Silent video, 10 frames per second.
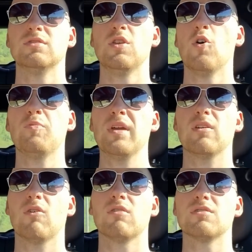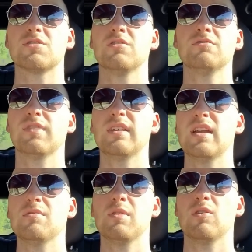no Pink Horrors. Couldn't find
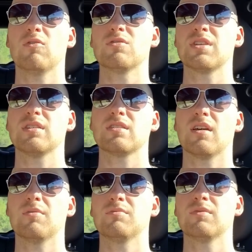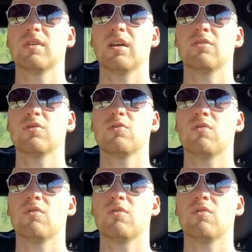any Pink Horrors at the time. I don't know